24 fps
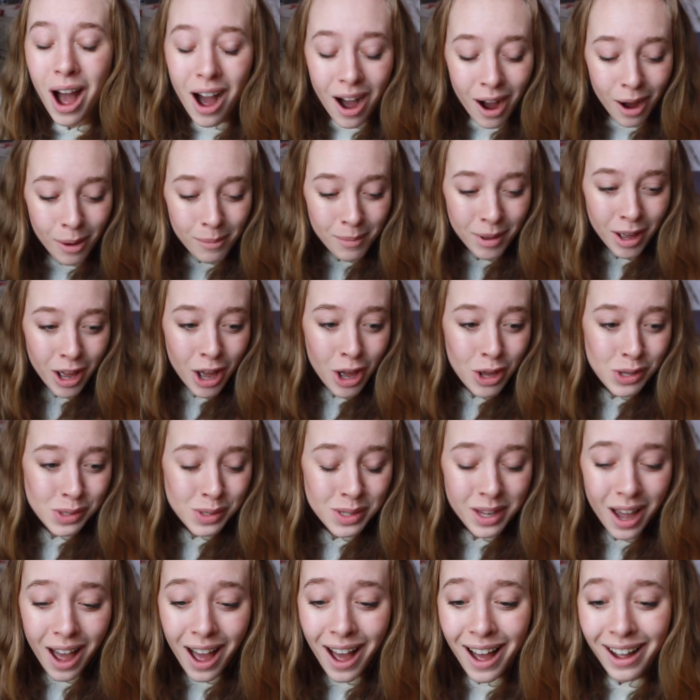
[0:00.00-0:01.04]
Um,
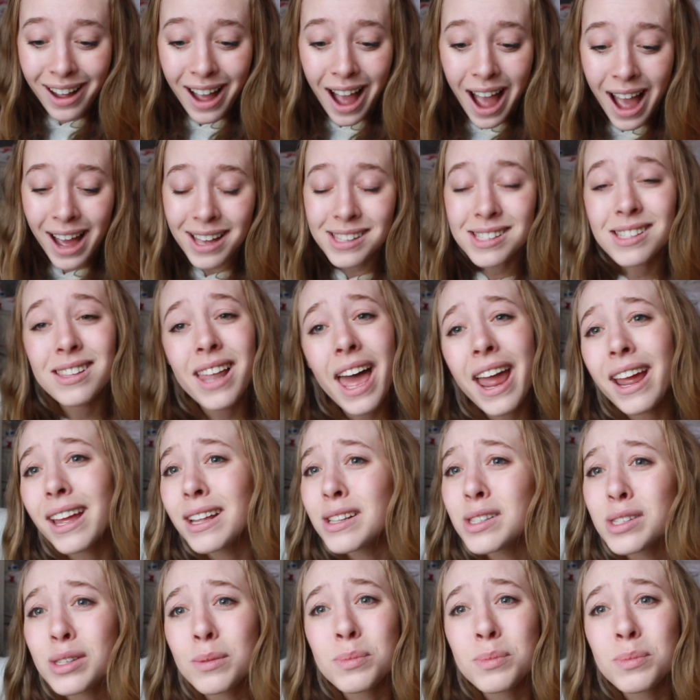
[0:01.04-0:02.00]
so yeah, guys, like and